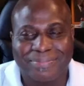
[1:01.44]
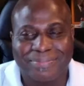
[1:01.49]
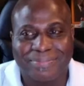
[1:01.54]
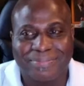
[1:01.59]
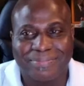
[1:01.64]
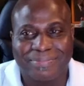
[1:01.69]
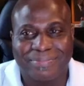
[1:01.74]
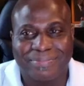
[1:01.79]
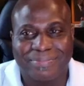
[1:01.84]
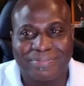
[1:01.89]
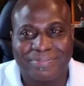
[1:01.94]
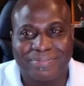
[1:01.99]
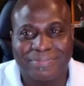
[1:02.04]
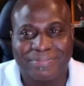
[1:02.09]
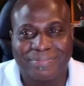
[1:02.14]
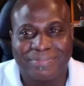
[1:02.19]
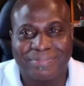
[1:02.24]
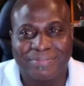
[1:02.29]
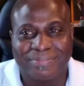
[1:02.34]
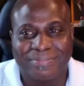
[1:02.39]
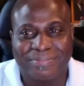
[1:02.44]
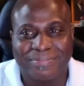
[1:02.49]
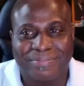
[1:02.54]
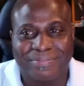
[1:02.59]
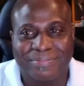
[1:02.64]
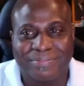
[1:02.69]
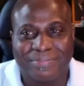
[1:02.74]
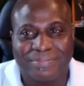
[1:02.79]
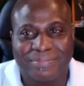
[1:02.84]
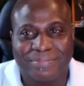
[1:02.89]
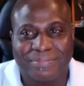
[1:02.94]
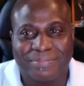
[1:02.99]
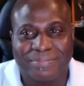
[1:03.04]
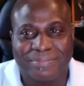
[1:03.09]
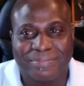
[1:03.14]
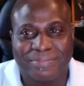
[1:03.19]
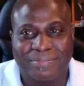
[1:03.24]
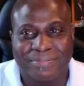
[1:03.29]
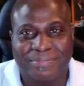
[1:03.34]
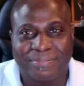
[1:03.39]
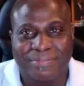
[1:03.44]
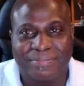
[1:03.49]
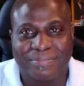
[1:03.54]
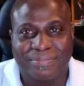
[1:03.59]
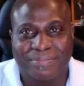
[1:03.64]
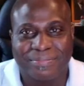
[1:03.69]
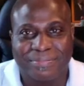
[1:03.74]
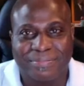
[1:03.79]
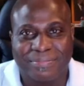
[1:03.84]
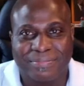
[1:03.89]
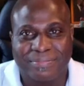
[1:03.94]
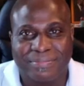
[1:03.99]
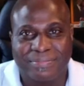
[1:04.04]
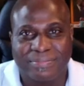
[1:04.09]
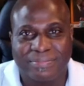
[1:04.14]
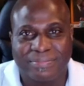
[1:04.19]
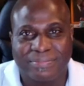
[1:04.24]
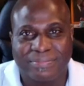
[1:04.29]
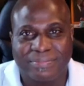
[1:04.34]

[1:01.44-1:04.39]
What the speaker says: The person shown says nothing.